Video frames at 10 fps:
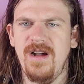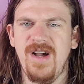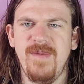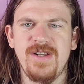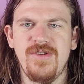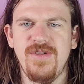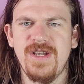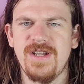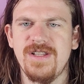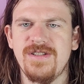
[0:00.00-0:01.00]
I do
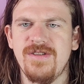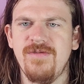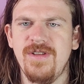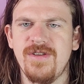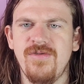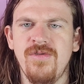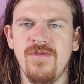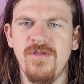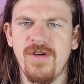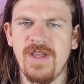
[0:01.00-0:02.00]
think it's a really
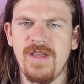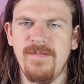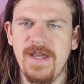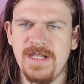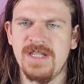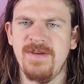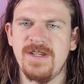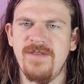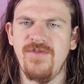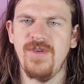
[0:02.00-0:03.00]
cool looking mix,
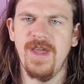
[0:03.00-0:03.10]
especially if you